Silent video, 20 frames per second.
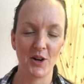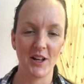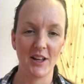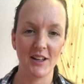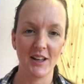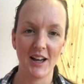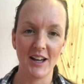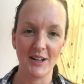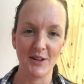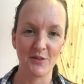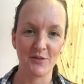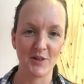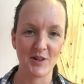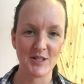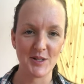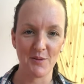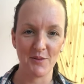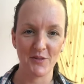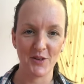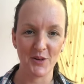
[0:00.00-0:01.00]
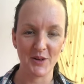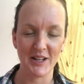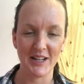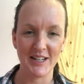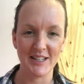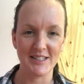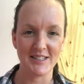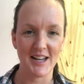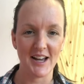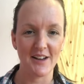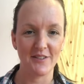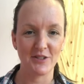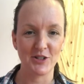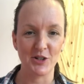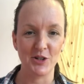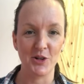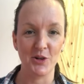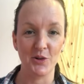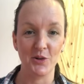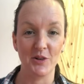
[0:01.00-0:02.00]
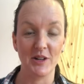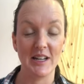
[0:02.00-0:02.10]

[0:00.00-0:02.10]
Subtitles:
I know for some of you it is afternoon.